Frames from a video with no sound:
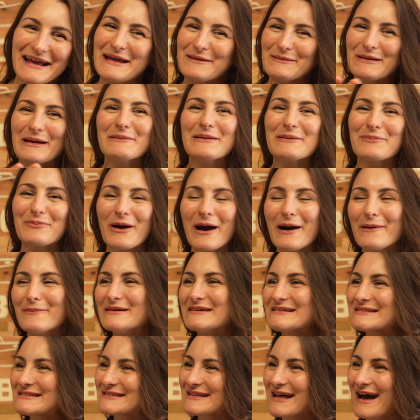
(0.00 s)
He made me
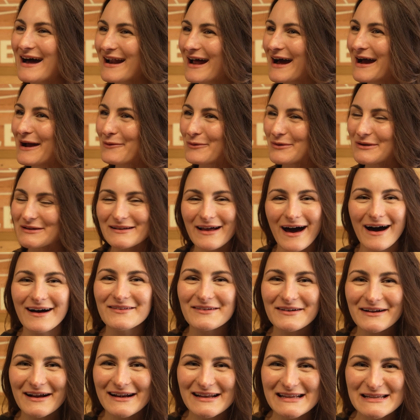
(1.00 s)
promise that I will not
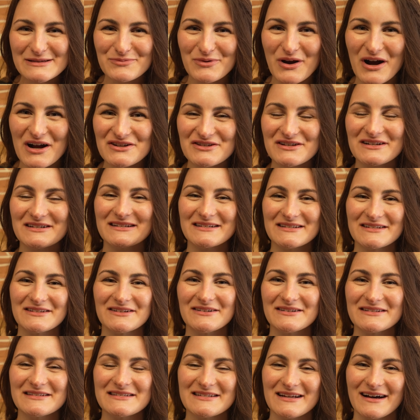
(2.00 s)
look at his project
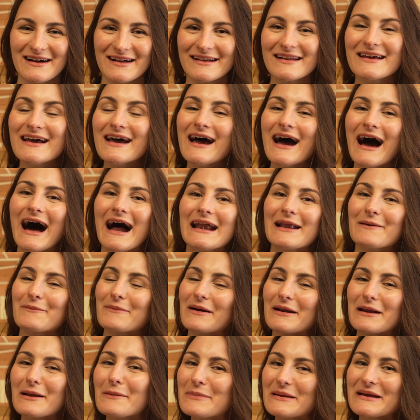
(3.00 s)
until it's done, and I'm
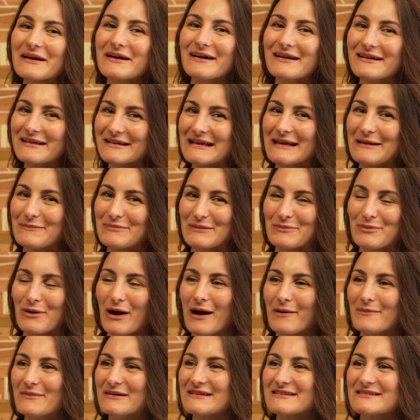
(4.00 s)
gonna be good and keep the
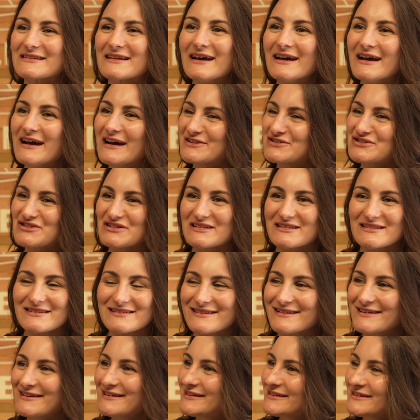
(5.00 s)
promise and just
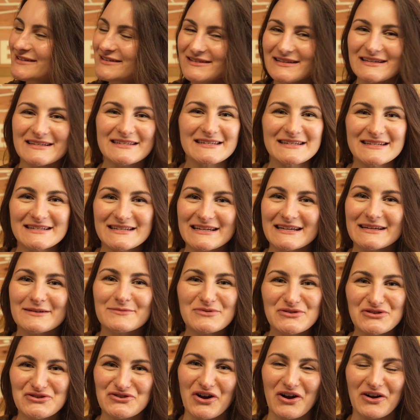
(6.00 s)
listen to
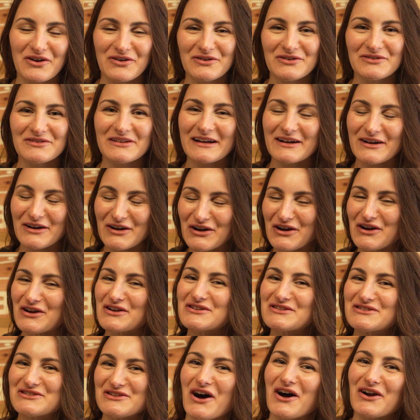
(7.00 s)
him struggle like a
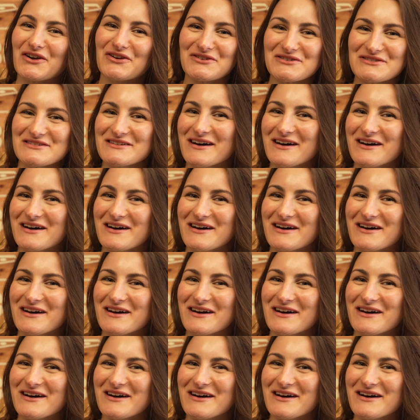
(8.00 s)
good daughter